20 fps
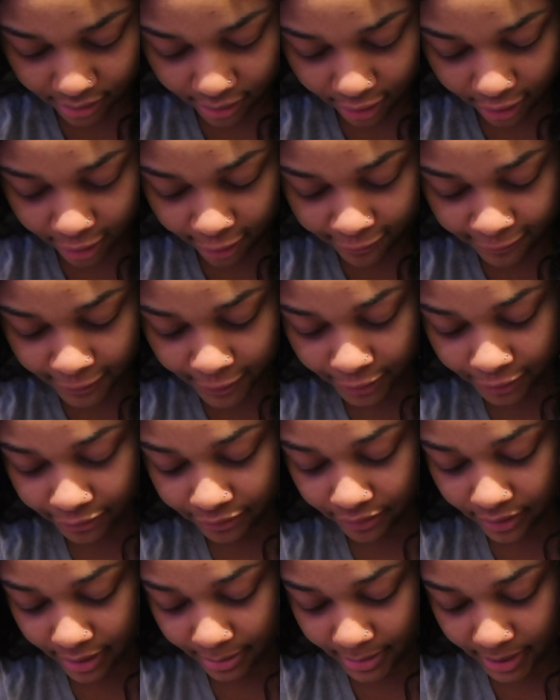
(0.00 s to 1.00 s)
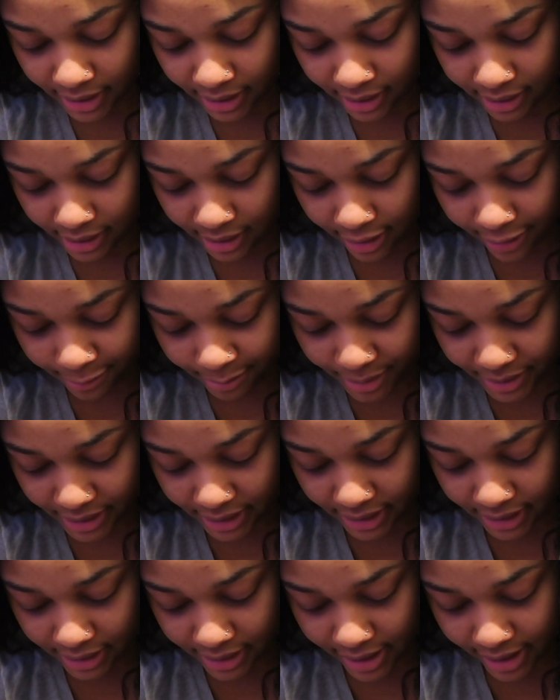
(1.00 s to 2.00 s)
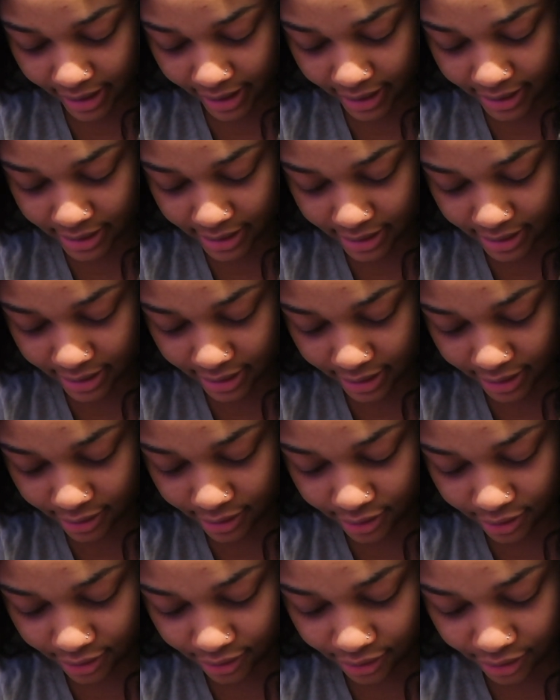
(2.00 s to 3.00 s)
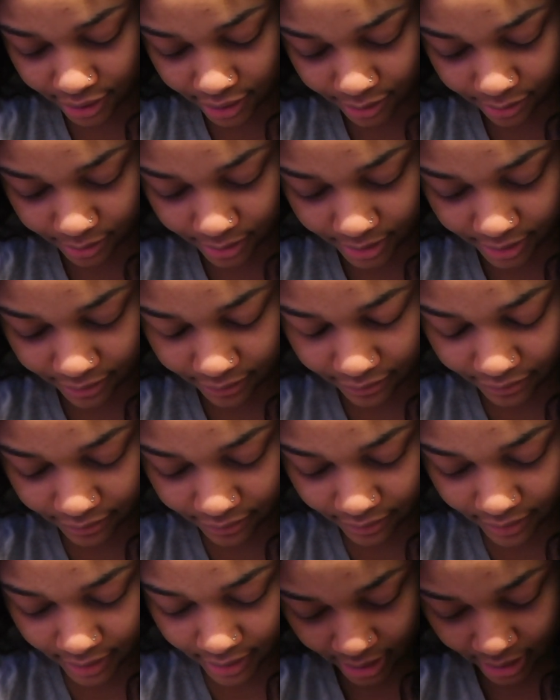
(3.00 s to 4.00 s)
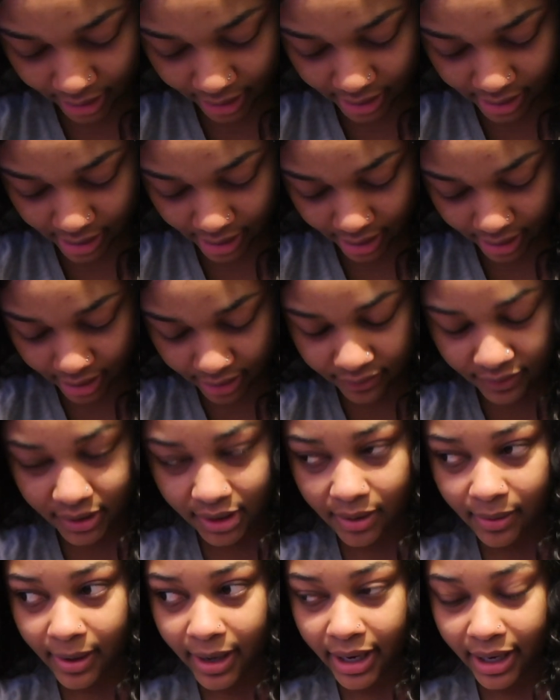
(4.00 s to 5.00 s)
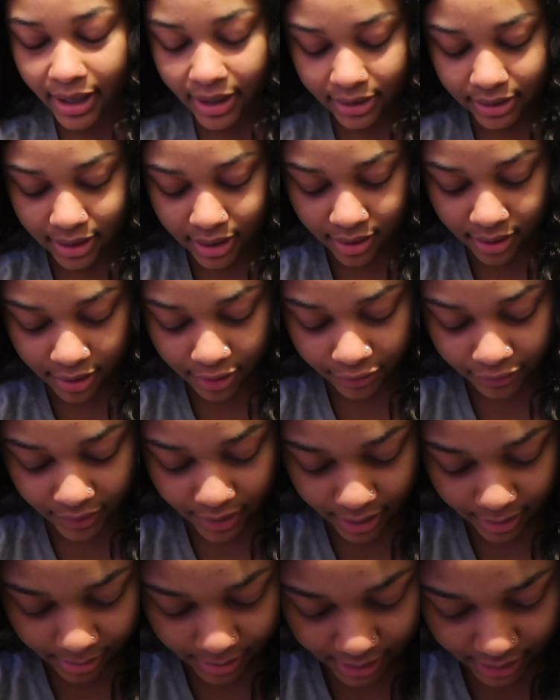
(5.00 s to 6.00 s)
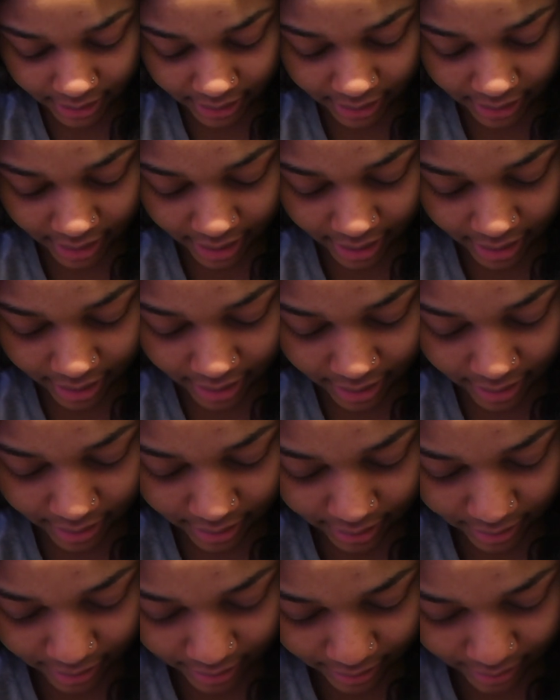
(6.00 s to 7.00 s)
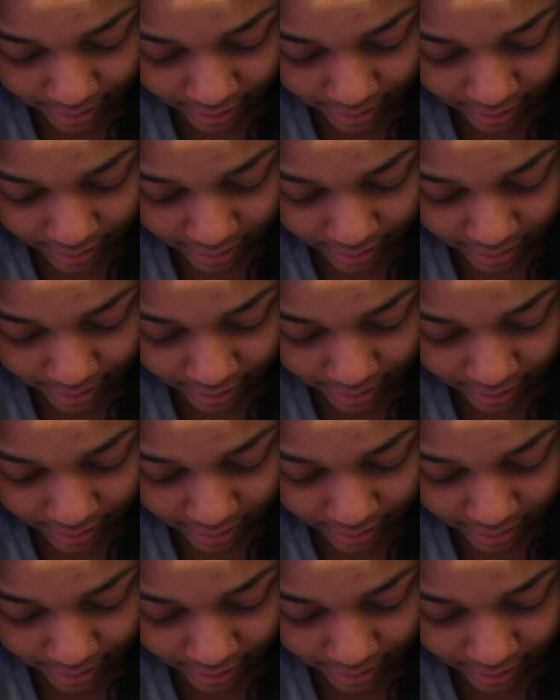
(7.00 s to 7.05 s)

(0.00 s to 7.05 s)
offer from a company that I did an internship with, and yeah, even though I had that offer, I was just like,